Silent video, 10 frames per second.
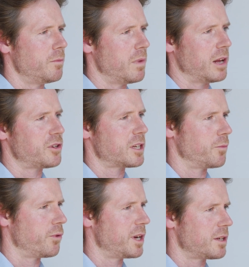You mentioned
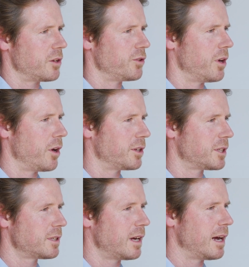some research
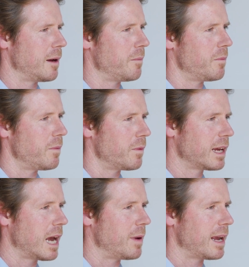notes um,
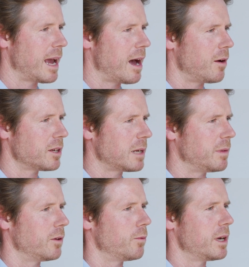coming out.
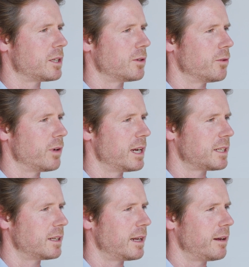Something that we saw
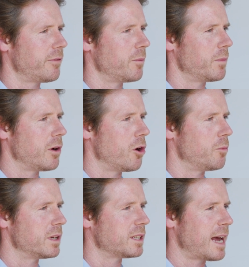recently from
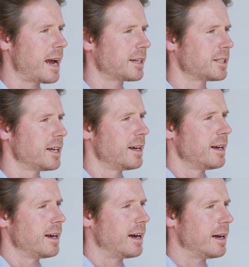Goldman Sachs
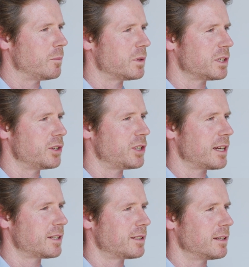um,
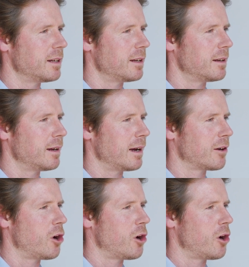suggested that uh,